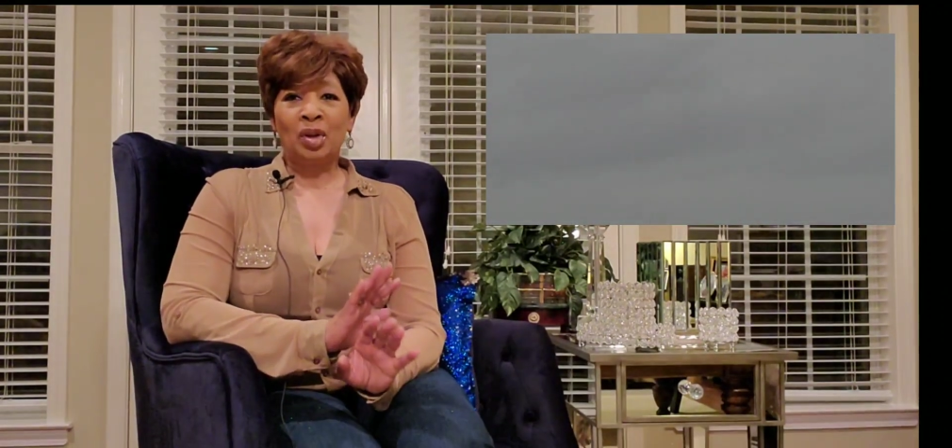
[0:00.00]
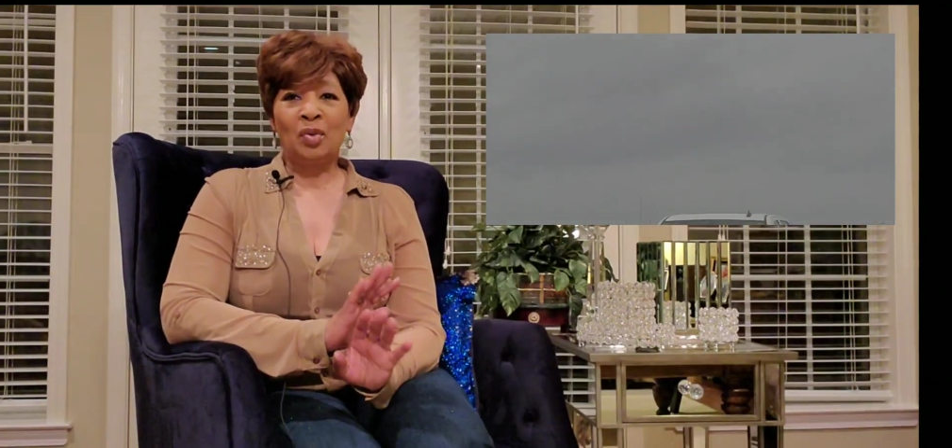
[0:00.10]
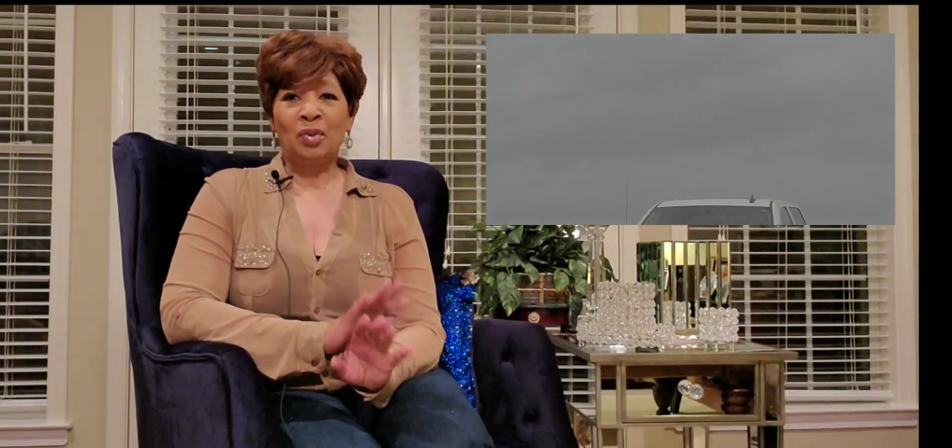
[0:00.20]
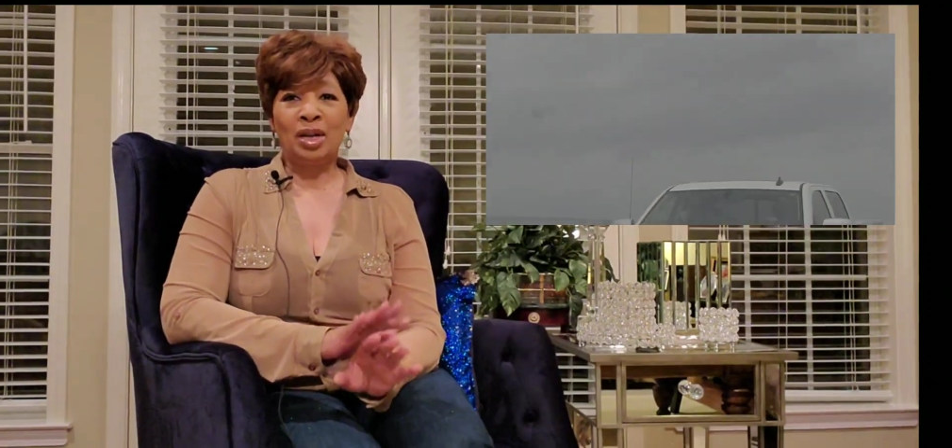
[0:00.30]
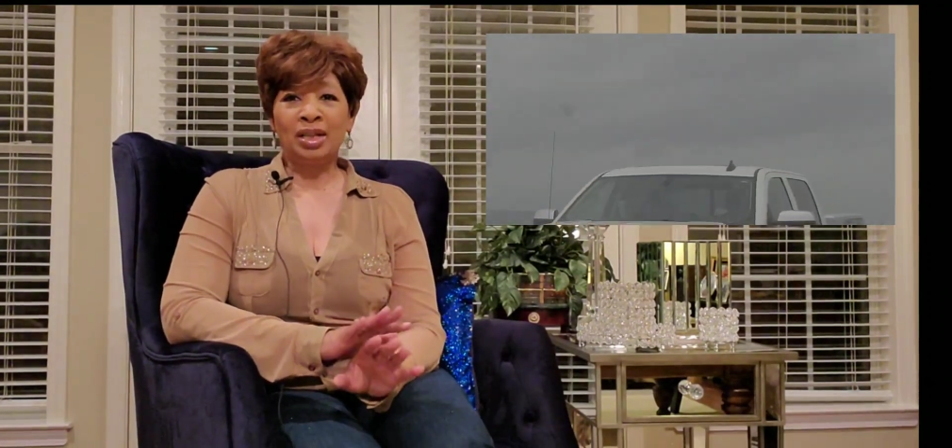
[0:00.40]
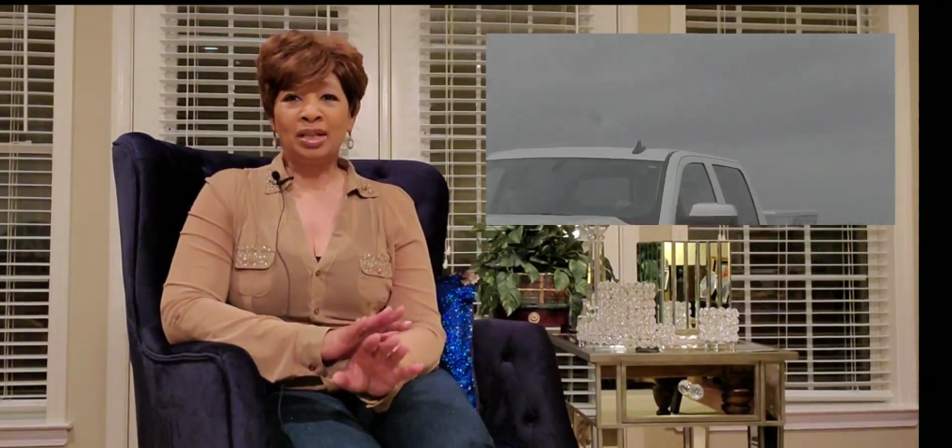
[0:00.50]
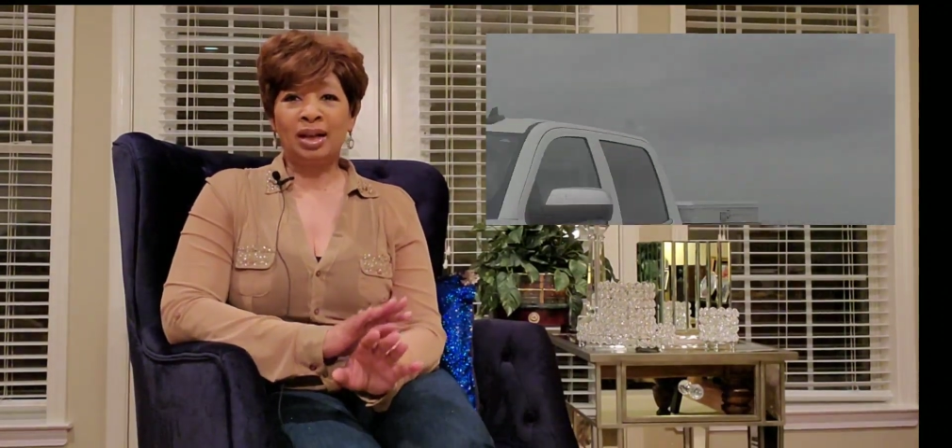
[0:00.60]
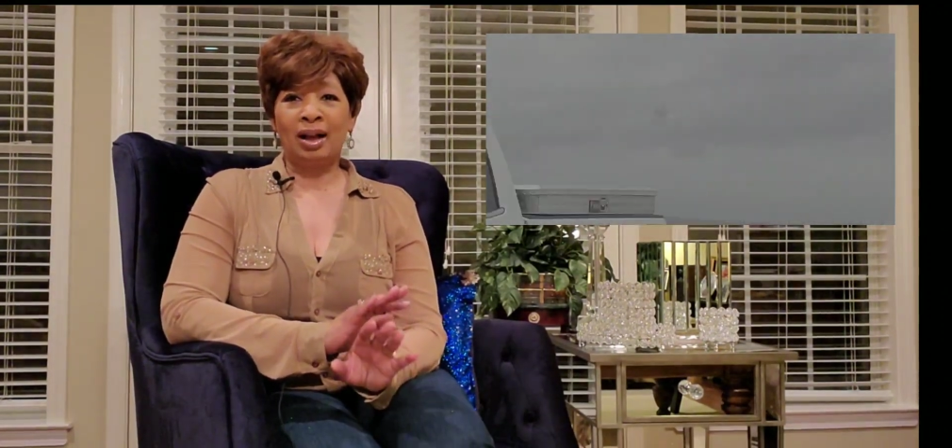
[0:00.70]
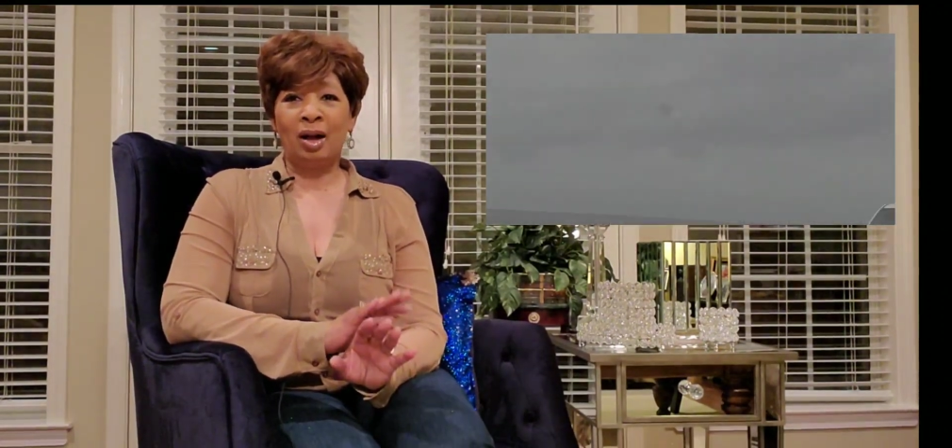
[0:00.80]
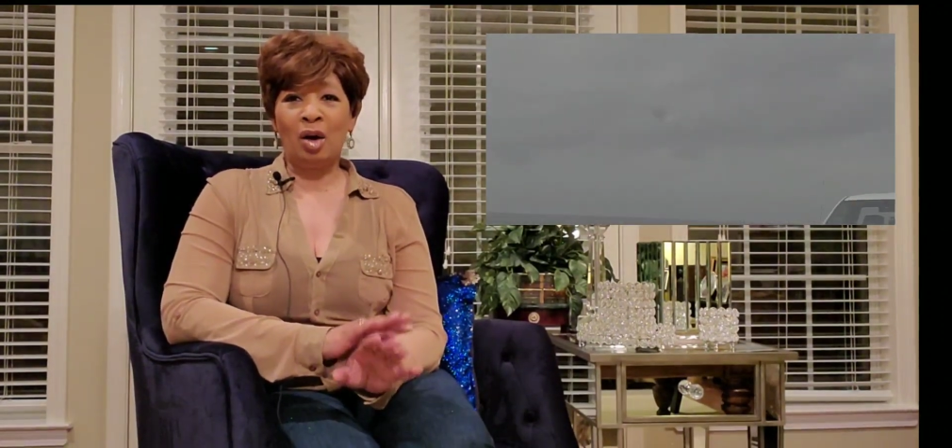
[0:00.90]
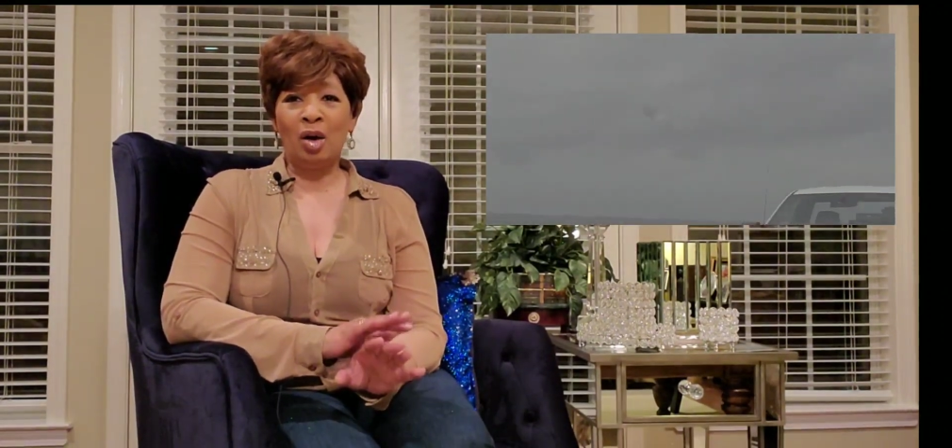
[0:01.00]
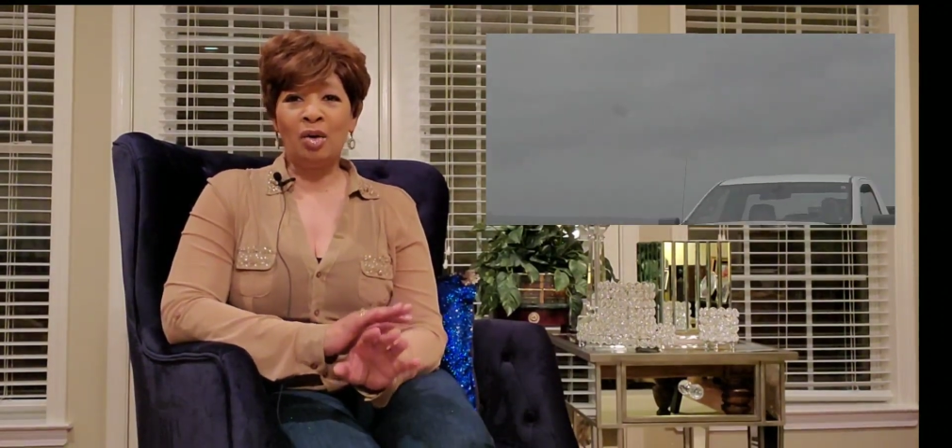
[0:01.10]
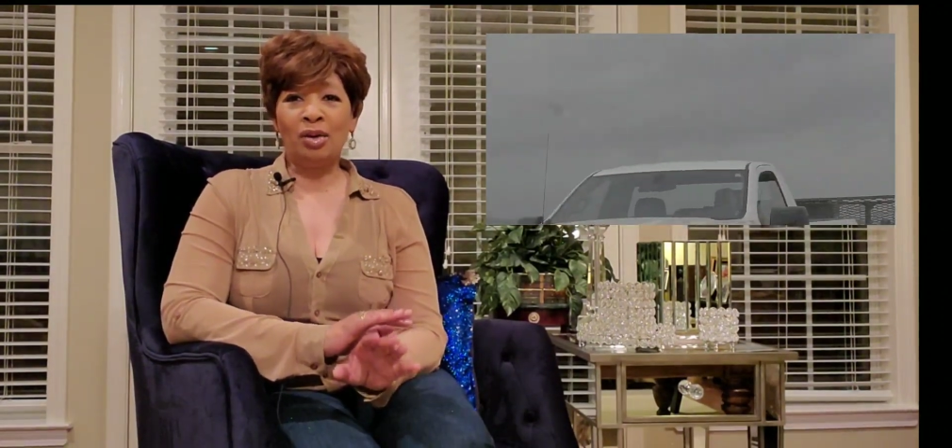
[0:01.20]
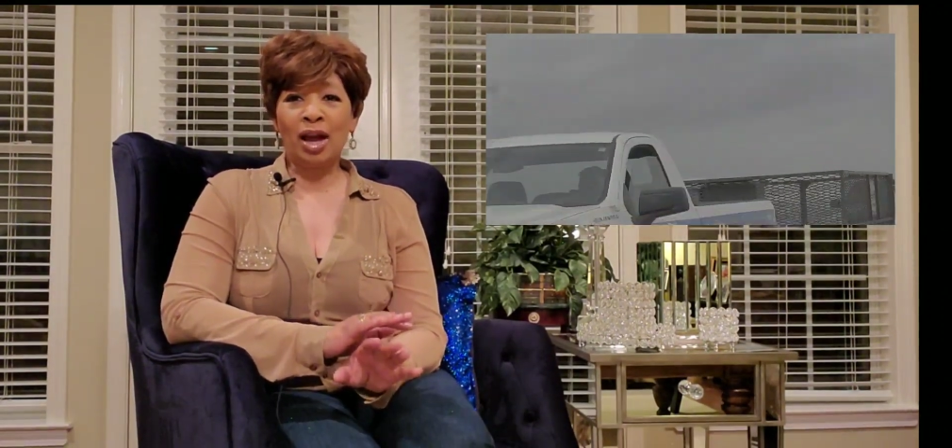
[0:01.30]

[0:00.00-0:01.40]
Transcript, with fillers: It wasn't a whole